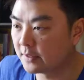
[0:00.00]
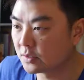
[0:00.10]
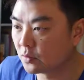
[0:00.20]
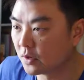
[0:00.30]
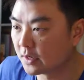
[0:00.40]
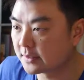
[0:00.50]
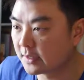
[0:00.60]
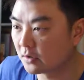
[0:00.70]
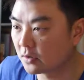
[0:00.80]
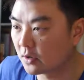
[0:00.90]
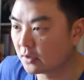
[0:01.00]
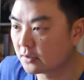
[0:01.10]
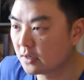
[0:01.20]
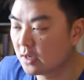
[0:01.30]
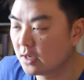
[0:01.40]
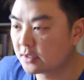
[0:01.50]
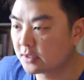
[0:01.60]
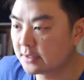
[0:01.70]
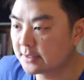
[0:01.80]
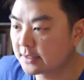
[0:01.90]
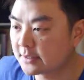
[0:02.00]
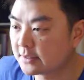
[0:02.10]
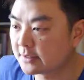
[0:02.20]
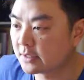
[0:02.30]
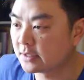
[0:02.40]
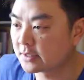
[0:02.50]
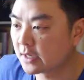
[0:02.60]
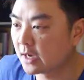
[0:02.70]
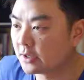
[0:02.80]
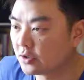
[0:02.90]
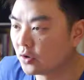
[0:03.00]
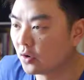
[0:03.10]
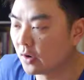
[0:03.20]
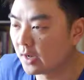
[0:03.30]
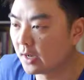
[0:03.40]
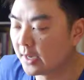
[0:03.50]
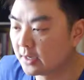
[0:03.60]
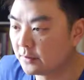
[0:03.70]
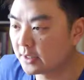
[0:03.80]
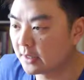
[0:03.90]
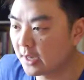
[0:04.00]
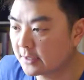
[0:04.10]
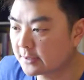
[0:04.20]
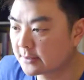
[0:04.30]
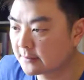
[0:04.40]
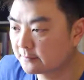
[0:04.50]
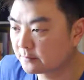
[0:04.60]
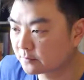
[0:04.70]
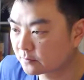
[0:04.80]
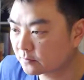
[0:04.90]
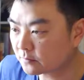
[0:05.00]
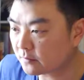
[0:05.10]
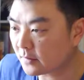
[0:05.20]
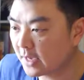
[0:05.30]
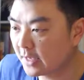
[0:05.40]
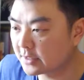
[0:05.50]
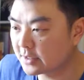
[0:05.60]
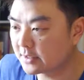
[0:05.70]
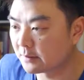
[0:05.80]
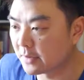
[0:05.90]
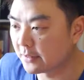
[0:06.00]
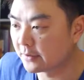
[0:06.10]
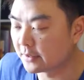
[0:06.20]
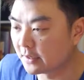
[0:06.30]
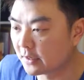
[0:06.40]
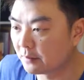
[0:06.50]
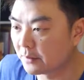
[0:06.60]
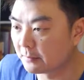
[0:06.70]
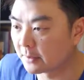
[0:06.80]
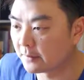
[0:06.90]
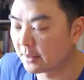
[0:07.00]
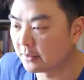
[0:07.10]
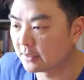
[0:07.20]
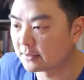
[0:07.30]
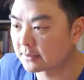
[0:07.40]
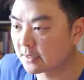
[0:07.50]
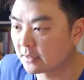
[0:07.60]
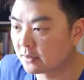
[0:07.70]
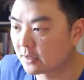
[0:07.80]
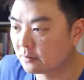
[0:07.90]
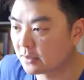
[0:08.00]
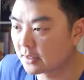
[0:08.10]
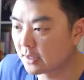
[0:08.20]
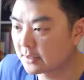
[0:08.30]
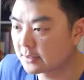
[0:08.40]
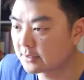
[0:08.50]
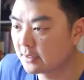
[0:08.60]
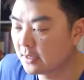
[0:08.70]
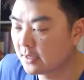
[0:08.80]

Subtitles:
this works in our code. So this exists inside your enemy class, and it's just a method, another public method inside the enemy class.